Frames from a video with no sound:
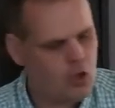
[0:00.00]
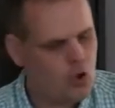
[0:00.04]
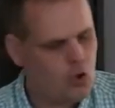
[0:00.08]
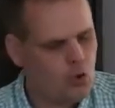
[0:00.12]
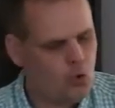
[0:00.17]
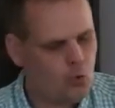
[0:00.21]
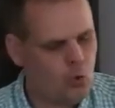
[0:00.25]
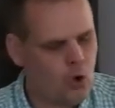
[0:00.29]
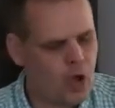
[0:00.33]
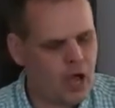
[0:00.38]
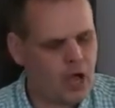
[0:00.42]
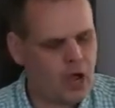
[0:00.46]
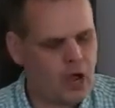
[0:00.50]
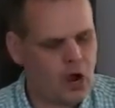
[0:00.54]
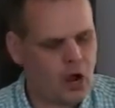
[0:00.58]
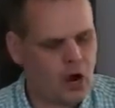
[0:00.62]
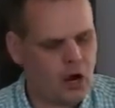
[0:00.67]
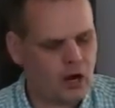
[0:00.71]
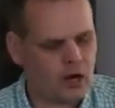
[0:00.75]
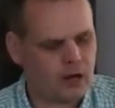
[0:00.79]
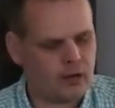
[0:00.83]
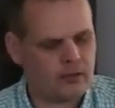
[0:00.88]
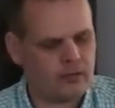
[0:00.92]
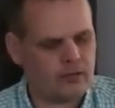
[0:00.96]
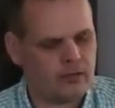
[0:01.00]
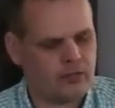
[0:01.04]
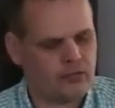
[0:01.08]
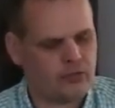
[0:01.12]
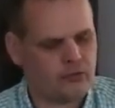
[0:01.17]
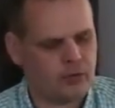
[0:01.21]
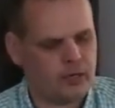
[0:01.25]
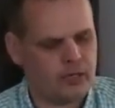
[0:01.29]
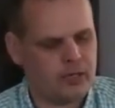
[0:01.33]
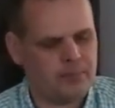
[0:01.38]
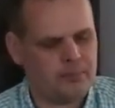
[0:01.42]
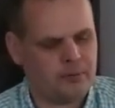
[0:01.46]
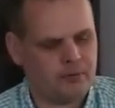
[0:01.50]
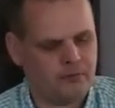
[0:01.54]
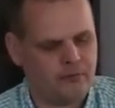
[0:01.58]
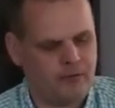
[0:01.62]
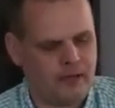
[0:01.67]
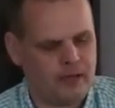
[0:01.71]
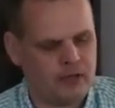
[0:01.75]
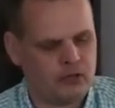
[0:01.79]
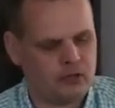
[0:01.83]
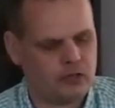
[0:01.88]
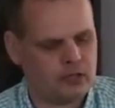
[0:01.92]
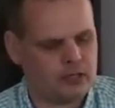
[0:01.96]
What are the 3
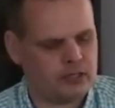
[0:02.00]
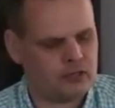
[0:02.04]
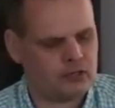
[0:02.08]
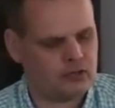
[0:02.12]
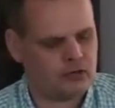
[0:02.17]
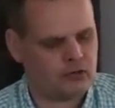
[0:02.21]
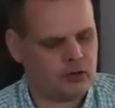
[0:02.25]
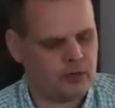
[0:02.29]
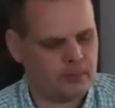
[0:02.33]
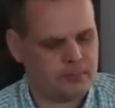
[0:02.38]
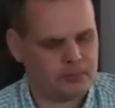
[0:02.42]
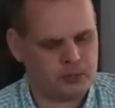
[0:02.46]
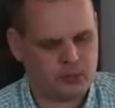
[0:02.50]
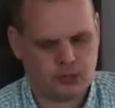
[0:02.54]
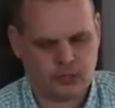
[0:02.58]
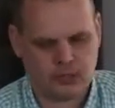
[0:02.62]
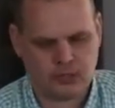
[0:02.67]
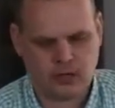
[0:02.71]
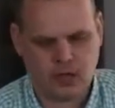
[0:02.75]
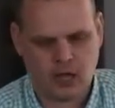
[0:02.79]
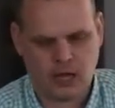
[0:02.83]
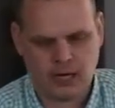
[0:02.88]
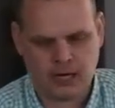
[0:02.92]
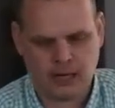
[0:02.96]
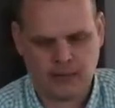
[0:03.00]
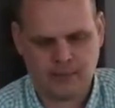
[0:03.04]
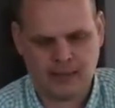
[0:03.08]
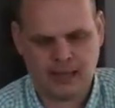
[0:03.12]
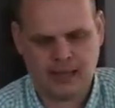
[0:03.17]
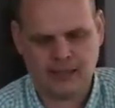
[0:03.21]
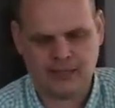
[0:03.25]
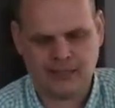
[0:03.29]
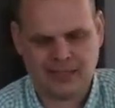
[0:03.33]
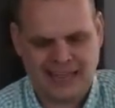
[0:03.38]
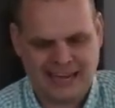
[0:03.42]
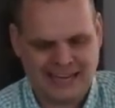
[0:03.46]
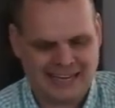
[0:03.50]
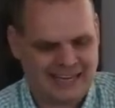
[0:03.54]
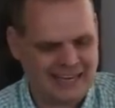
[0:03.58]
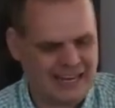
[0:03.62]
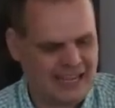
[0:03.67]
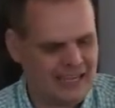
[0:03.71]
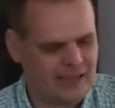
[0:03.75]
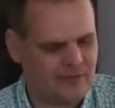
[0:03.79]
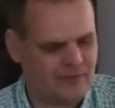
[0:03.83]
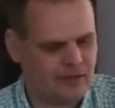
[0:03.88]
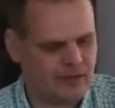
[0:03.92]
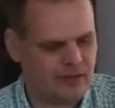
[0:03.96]
professions Scripture talk about that
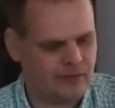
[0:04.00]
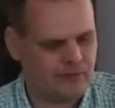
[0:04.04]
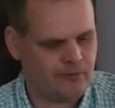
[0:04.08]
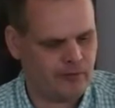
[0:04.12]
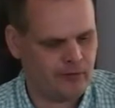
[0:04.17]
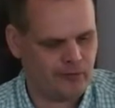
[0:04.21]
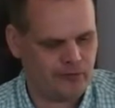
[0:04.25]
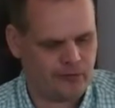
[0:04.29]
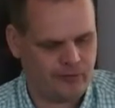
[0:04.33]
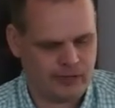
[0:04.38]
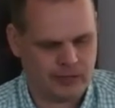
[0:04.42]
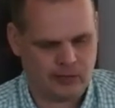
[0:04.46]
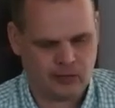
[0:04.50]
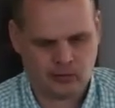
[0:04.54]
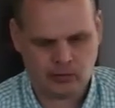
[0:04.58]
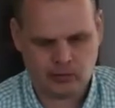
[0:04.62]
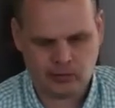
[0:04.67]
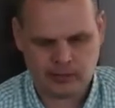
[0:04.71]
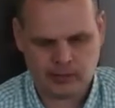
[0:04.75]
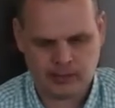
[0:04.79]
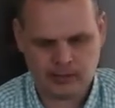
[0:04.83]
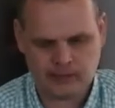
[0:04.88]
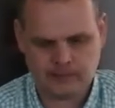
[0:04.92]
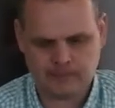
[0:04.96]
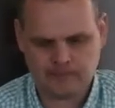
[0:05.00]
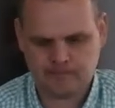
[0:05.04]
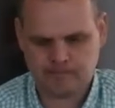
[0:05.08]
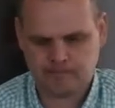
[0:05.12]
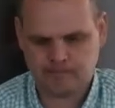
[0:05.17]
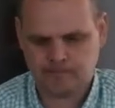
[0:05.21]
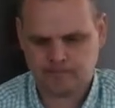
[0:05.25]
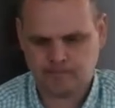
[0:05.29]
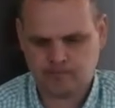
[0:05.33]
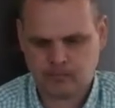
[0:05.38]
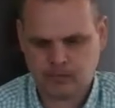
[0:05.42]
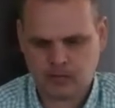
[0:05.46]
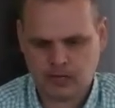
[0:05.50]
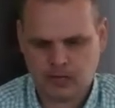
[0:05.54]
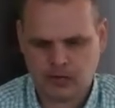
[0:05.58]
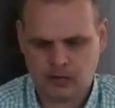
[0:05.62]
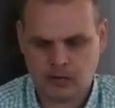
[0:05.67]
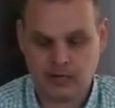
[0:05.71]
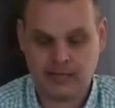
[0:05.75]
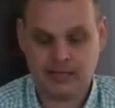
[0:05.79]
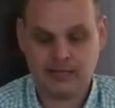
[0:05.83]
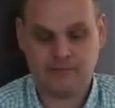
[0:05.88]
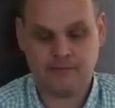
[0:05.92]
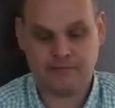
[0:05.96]
David fulfilled?
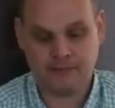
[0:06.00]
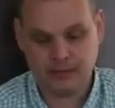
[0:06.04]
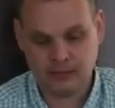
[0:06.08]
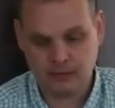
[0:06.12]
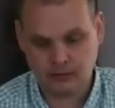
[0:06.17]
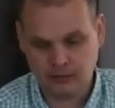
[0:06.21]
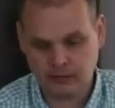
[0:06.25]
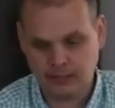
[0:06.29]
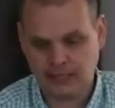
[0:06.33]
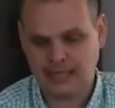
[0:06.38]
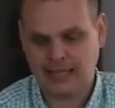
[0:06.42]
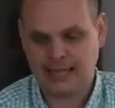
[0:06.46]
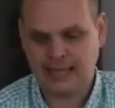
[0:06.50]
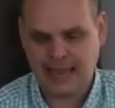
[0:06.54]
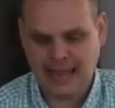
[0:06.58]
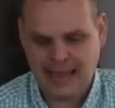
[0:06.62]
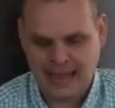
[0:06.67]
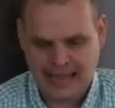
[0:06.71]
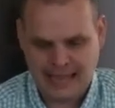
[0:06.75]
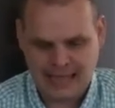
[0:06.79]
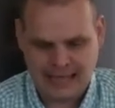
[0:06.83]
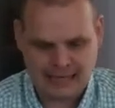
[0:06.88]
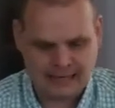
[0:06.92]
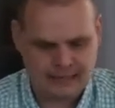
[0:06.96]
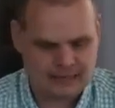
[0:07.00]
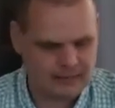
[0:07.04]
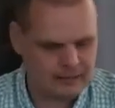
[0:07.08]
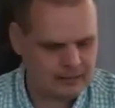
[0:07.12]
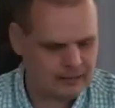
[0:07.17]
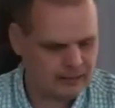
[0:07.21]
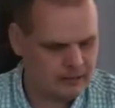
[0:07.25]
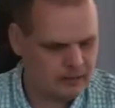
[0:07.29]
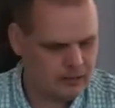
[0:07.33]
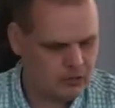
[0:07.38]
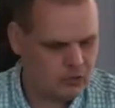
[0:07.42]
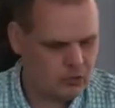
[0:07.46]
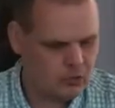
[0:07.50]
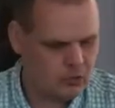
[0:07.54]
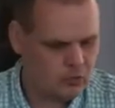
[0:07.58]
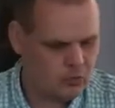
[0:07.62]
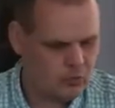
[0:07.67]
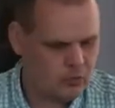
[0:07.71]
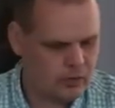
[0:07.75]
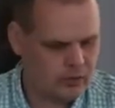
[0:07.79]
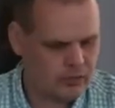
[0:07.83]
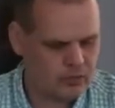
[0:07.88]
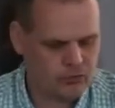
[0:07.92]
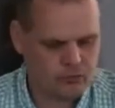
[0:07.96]
Or he had.
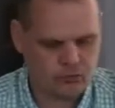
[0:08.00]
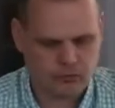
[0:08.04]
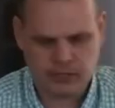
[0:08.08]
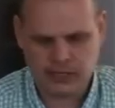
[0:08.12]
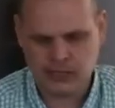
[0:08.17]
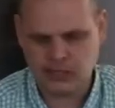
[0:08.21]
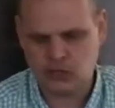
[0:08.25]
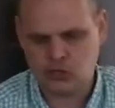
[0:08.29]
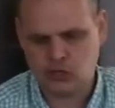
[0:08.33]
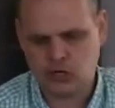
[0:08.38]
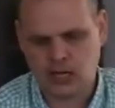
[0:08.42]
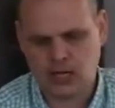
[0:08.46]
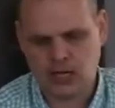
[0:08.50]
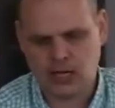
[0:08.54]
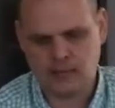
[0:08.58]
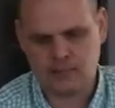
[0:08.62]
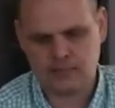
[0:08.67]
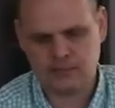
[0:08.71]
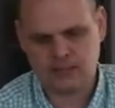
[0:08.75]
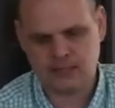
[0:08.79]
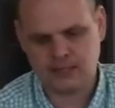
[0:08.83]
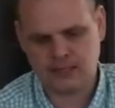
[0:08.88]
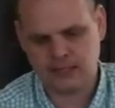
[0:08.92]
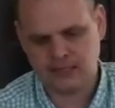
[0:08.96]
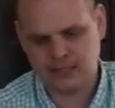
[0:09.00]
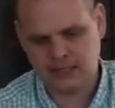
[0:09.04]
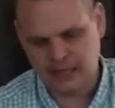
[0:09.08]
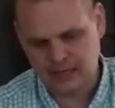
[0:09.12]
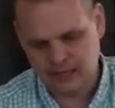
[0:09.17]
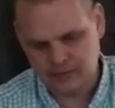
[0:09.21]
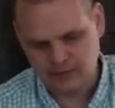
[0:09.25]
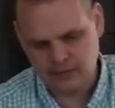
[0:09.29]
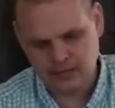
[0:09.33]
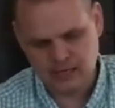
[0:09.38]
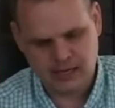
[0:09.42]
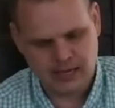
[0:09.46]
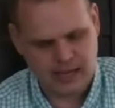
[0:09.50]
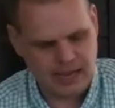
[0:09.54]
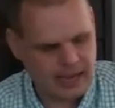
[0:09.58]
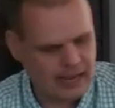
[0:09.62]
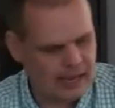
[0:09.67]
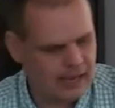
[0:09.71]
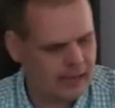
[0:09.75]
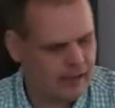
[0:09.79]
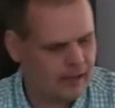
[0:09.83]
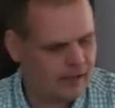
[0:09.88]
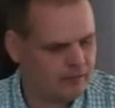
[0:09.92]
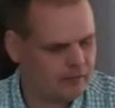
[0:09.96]
What 3 jobs did David
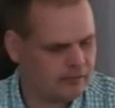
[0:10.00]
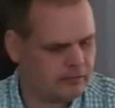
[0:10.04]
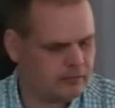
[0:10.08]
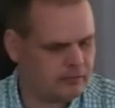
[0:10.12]
have?